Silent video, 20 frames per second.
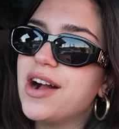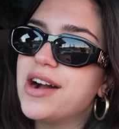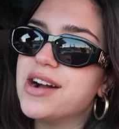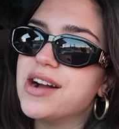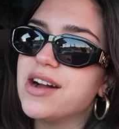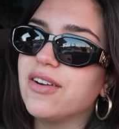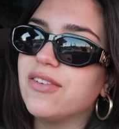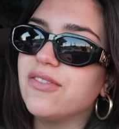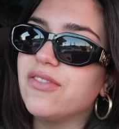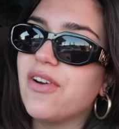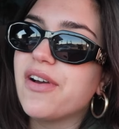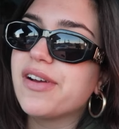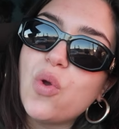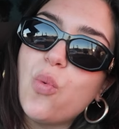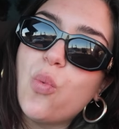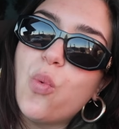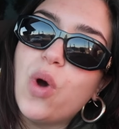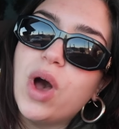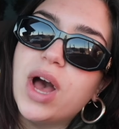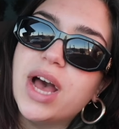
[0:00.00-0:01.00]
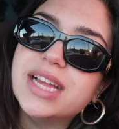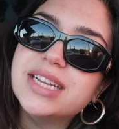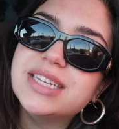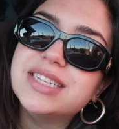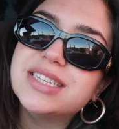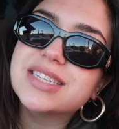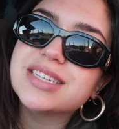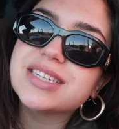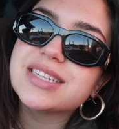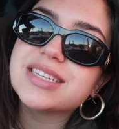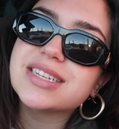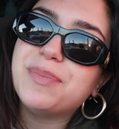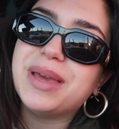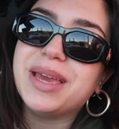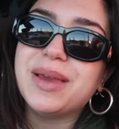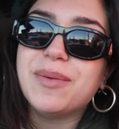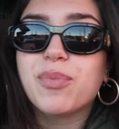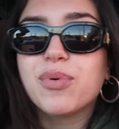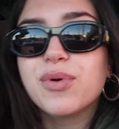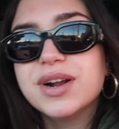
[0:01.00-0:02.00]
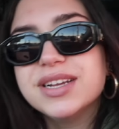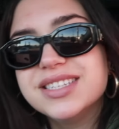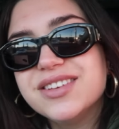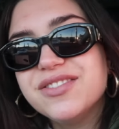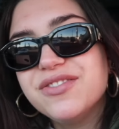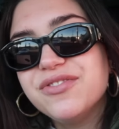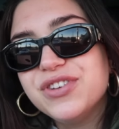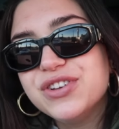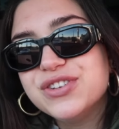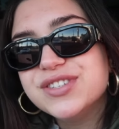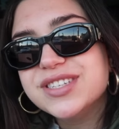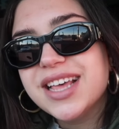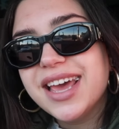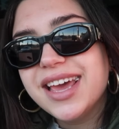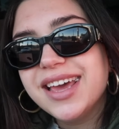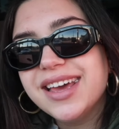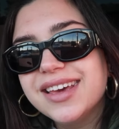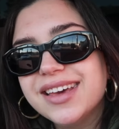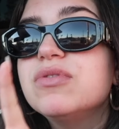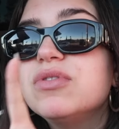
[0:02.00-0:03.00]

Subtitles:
of what being present feels like.